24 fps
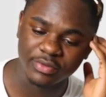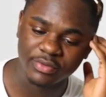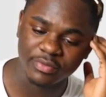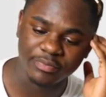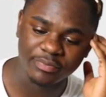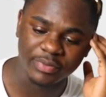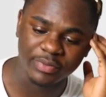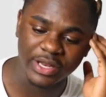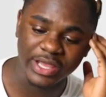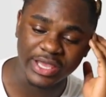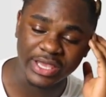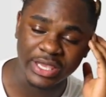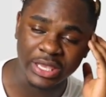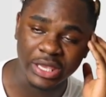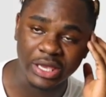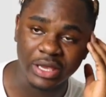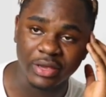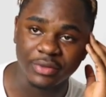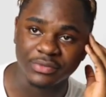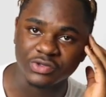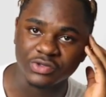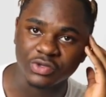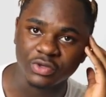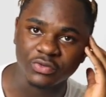play
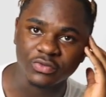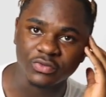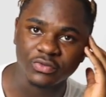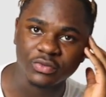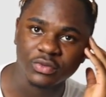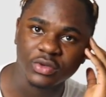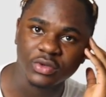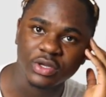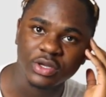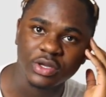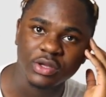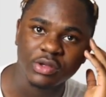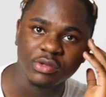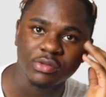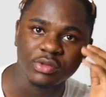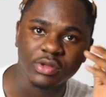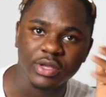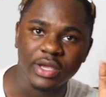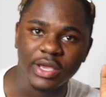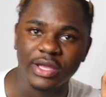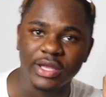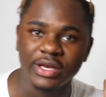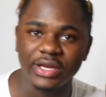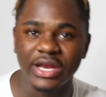games of
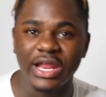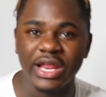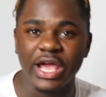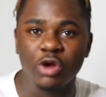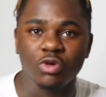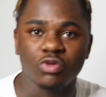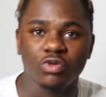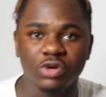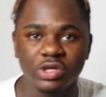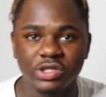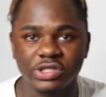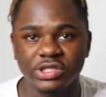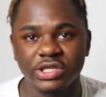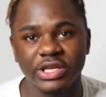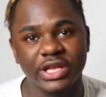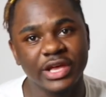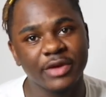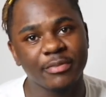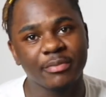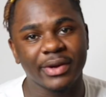kind of like wrestling,